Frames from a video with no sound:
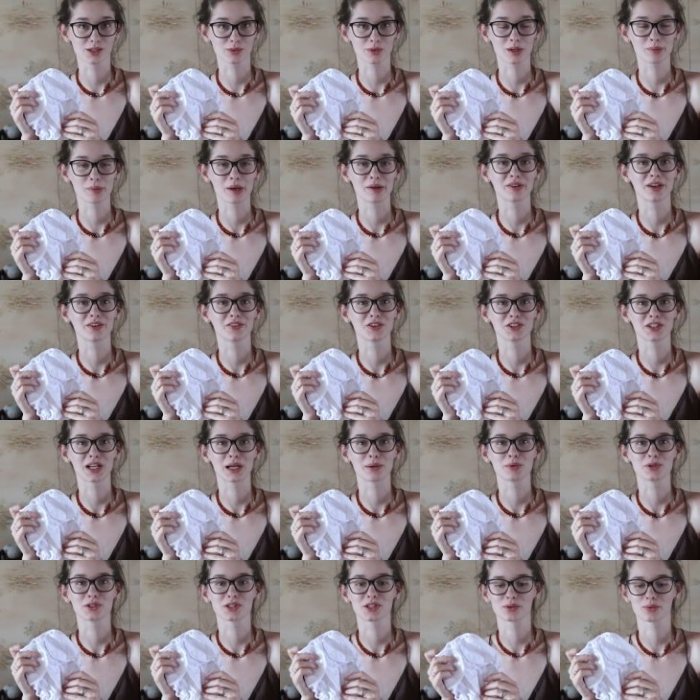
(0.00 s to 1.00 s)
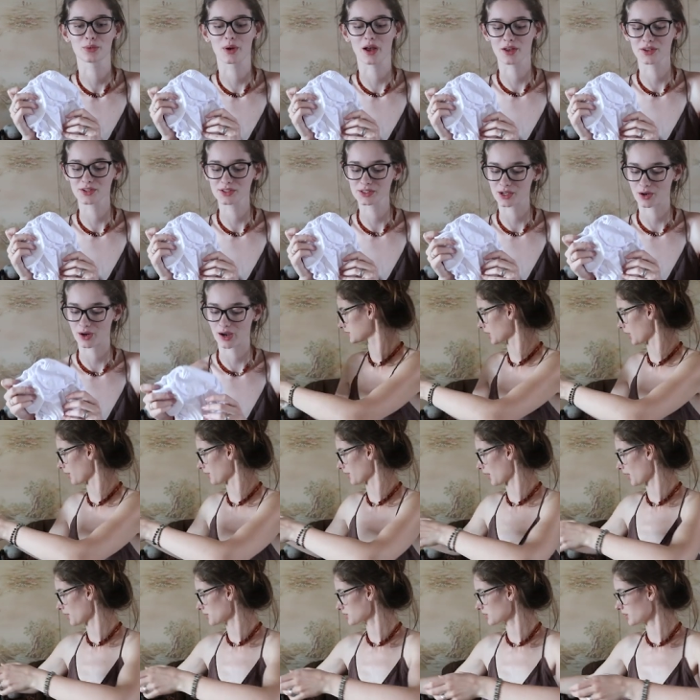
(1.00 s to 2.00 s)
into one of my favorite diapers as well. So, so
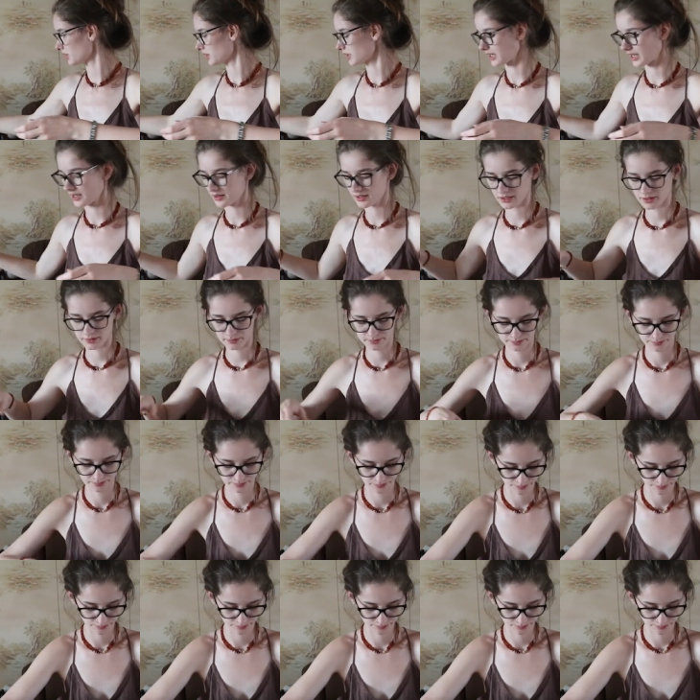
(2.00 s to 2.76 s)
those go together.